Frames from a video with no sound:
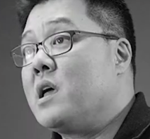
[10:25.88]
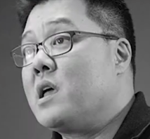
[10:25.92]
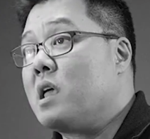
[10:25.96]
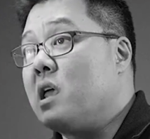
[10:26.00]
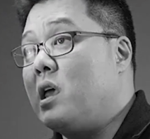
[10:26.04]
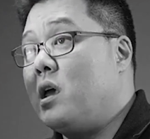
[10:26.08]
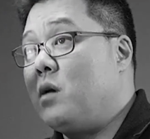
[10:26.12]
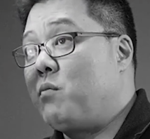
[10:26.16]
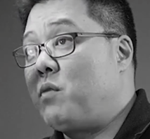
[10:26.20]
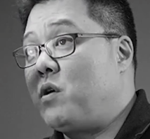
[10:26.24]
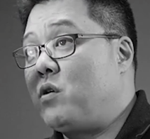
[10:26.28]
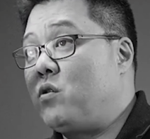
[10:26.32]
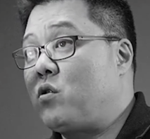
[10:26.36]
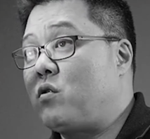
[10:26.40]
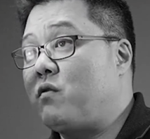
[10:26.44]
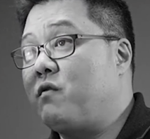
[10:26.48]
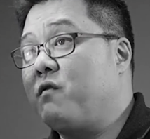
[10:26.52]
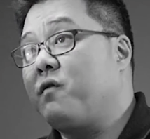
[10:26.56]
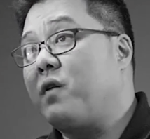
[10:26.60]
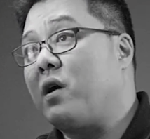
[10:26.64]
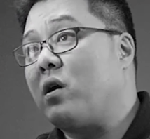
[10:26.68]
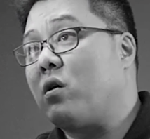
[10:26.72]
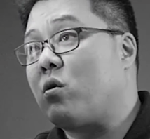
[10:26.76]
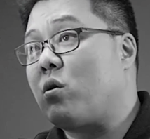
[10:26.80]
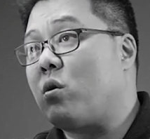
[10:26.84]
Keeping your
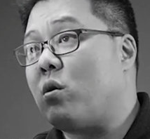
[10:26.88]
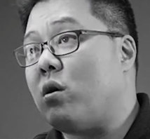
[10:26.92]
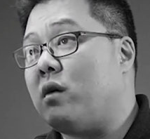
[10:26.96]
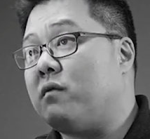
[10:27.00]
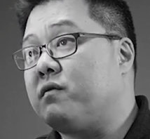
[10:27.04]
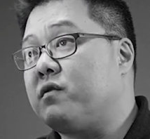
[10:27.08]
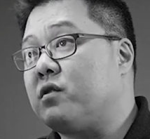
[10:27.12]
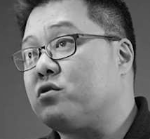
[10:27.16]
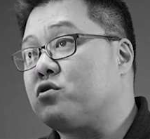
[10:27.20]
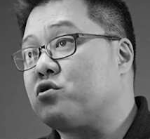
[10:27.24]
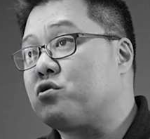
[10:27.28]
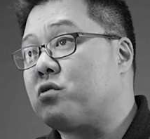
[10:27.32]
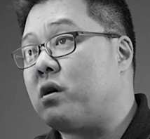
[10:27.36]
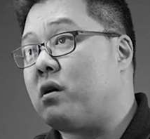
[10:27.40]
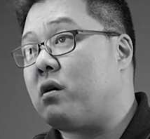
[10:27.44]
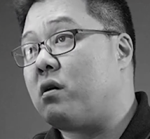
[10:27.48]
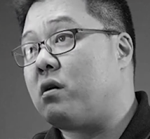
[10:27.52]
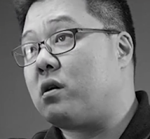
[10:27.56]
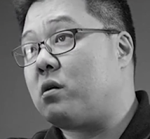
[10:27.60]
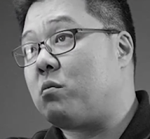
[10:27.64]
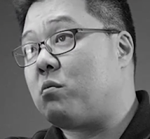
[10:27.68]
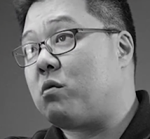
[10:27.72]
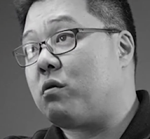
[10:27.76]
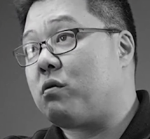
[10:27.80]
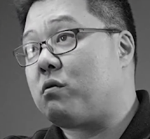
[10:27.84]
finger off the trigger,
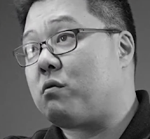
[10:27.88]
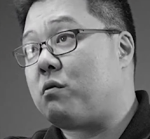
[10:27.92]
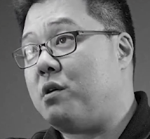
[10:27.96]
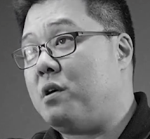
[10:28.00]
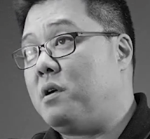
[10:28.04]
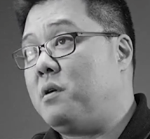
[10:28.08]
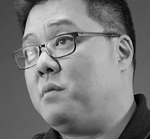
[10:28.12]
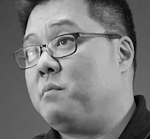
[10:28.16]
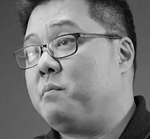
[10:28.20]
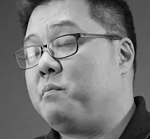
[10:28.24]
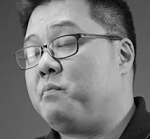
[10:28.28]
number 3.